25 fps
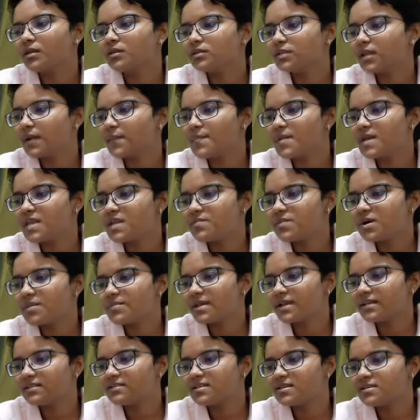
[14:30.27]
The minimum
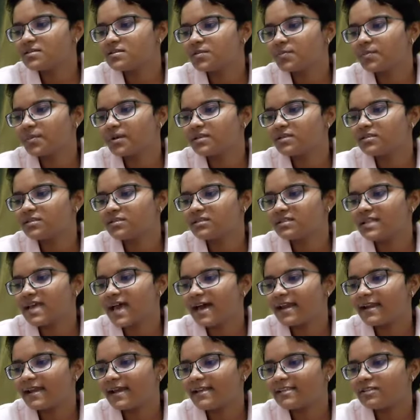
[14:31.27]
excess pressure
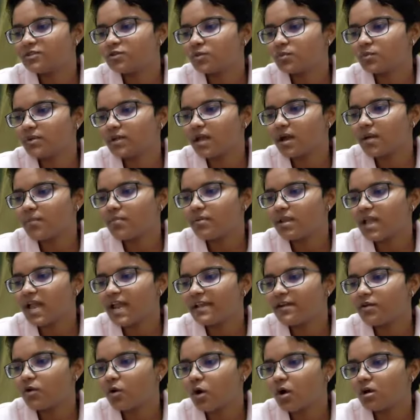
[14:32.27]
that has to be
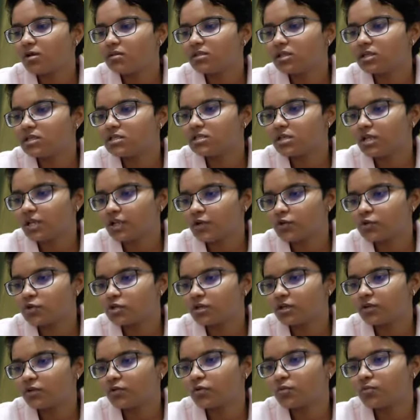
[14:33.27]
applied on the
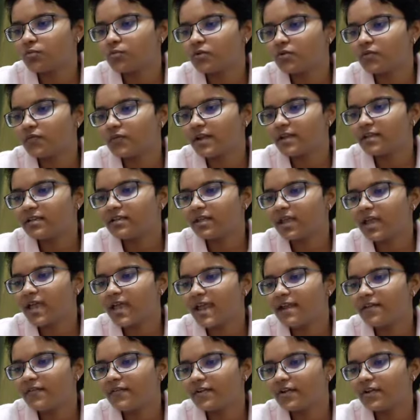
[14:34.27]
solution to prevent the
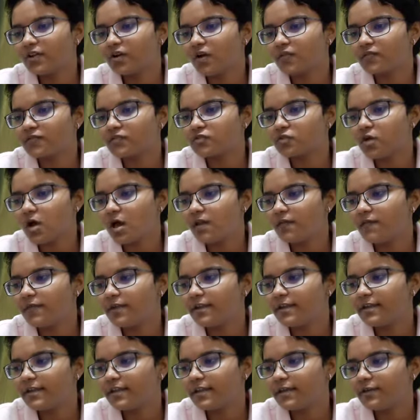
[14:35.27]
entry of
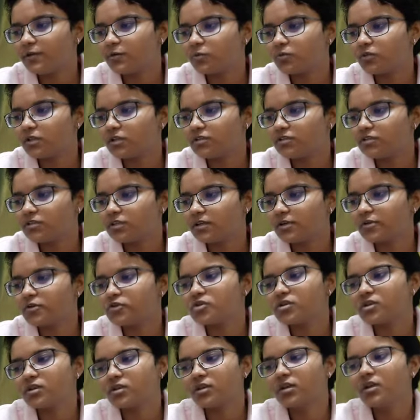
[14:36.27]
solvent into the
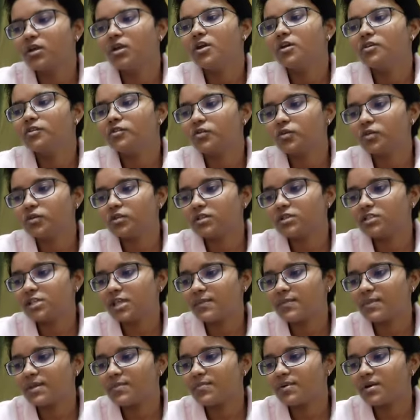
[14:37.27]
solution through the
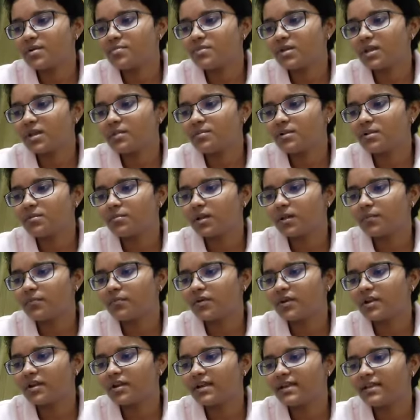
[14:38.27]
semi-permeable
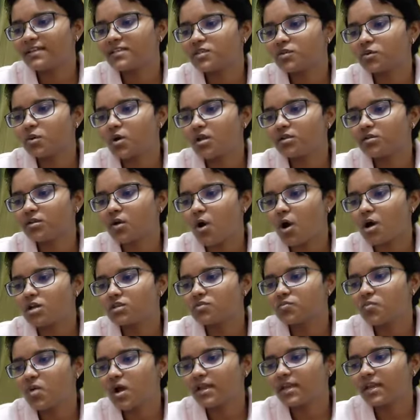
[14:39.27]
membrane is called the
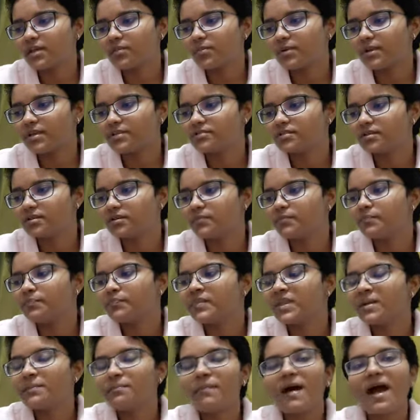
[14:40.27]
osmotic pressure.
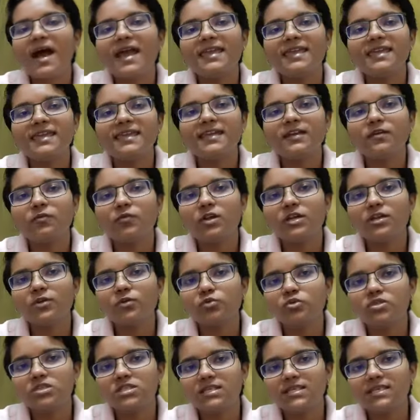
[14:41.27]
Pi equal
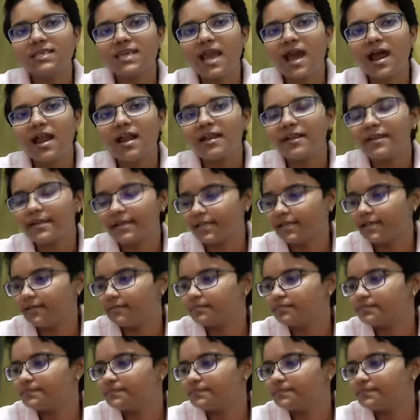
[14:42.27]
to CRT.